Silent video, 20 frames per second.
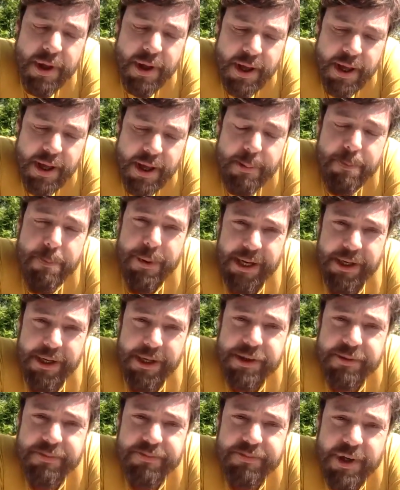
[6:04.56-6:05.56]

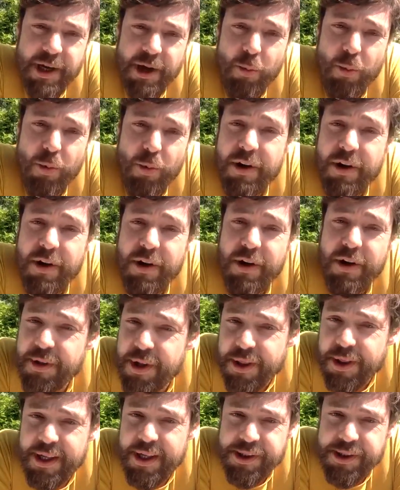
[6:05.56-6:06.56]
impacts. And one of the
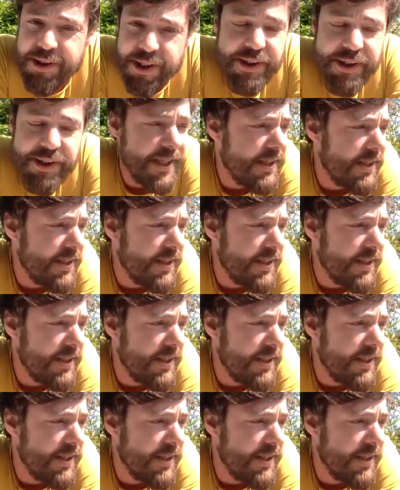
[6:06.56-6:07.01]
things is that